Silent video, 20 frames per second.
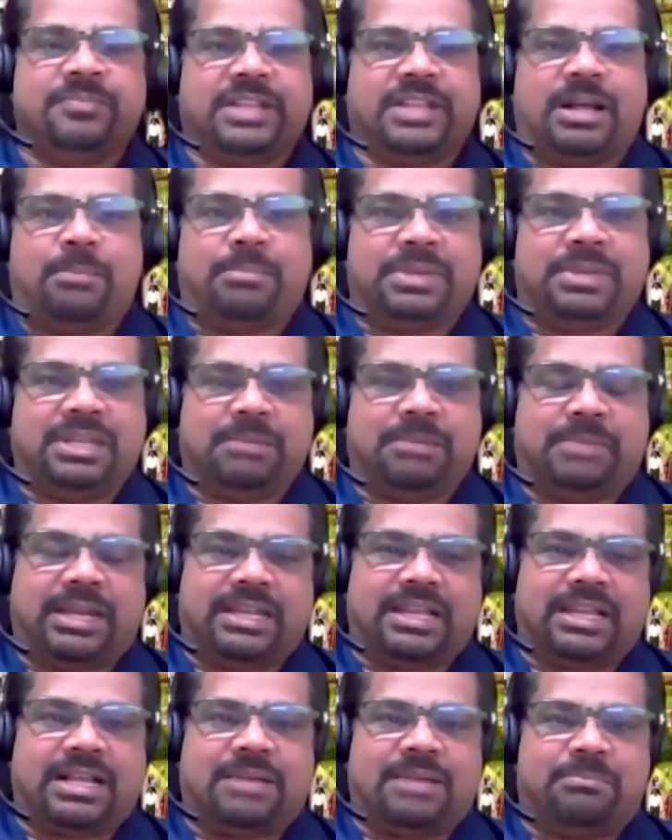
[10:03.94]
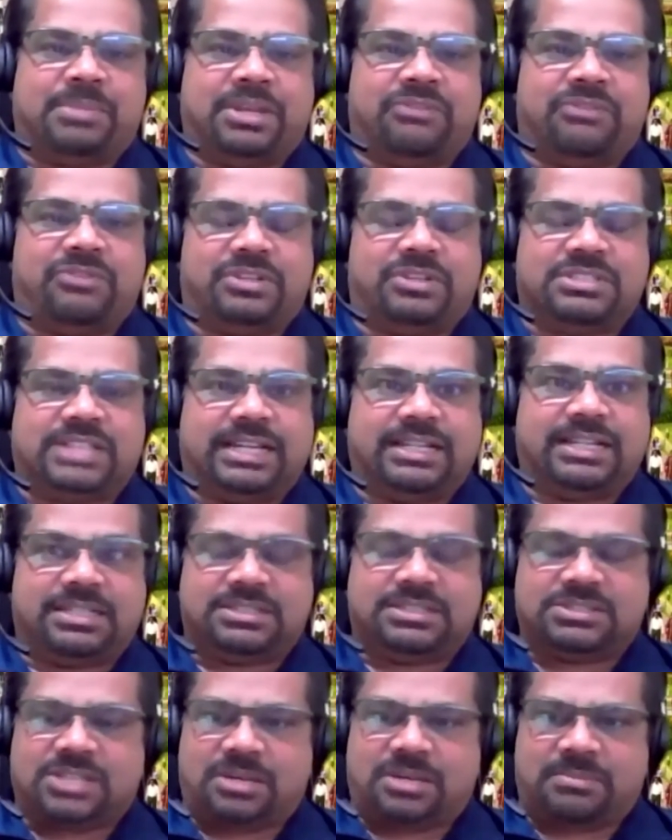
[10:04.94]
company, biotech company for a
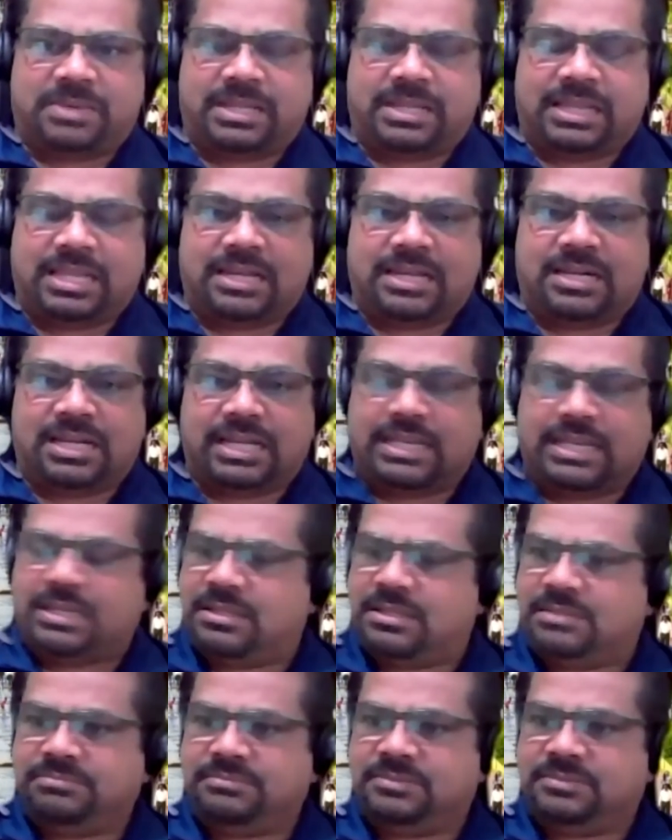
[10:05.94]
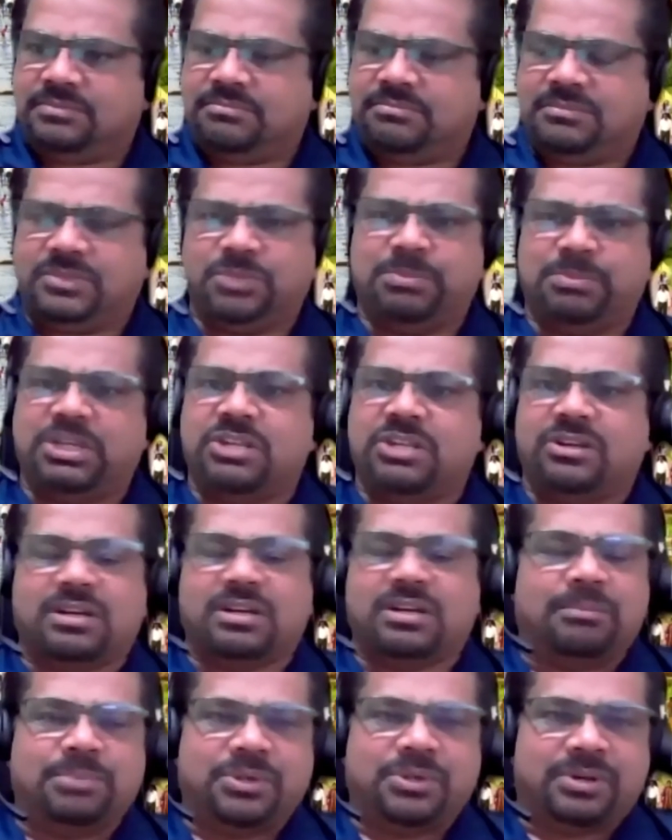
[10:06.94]
scientist job. And they're like, but you're a
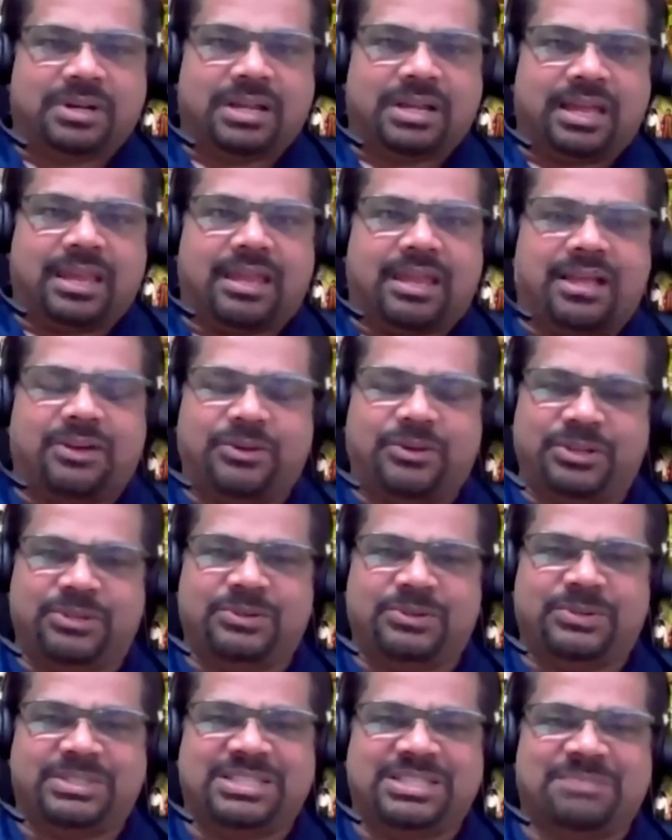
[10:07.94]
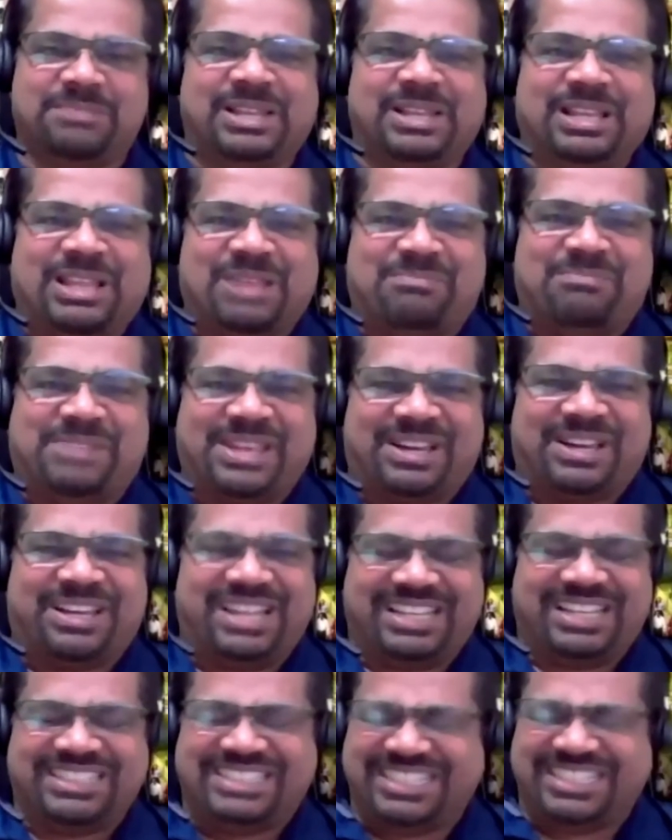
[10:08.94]
computer guy. How do you go as a molecular
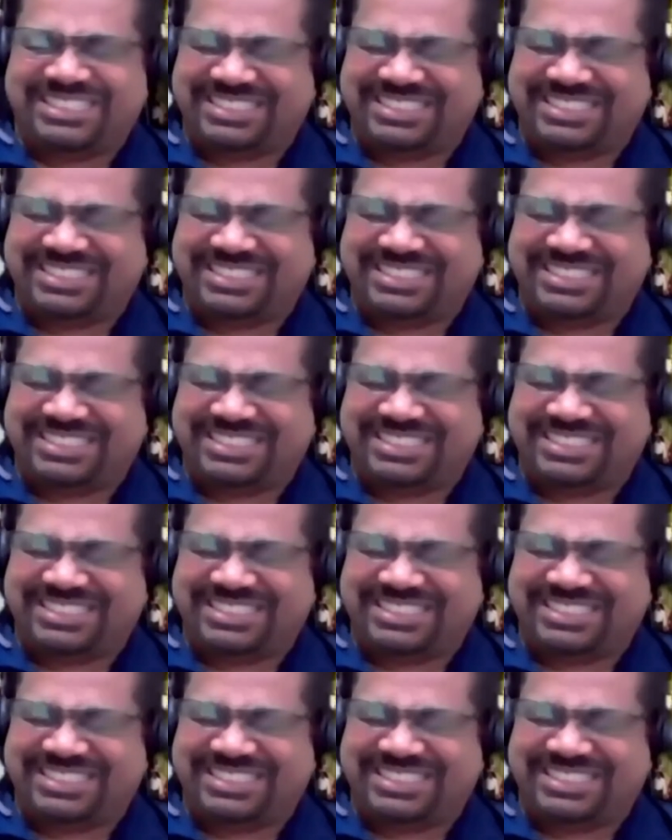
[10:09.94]
biologist?